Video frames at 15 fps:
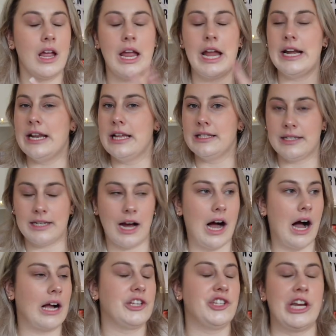It is
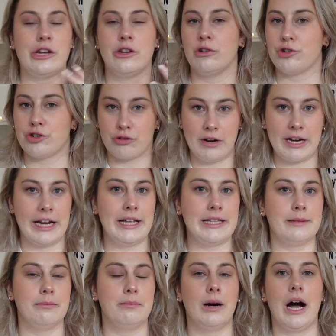dark, check your
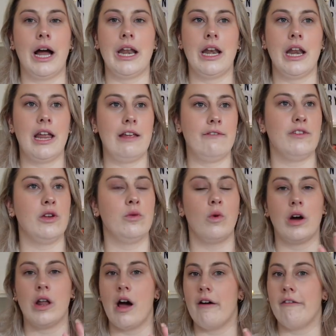triggers, but if you
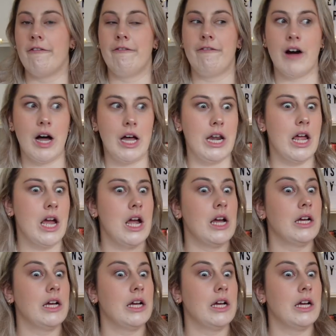want a fun,